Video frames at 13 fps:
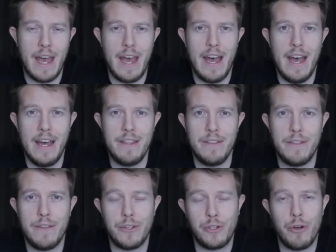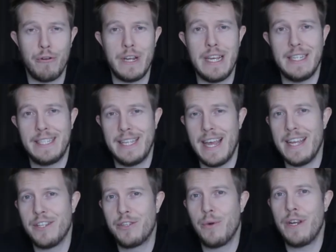And the story is set
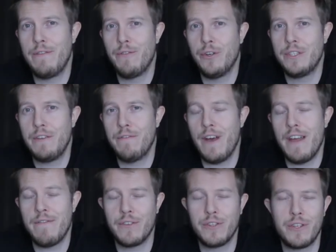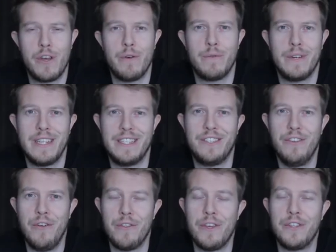in 2045, so it's not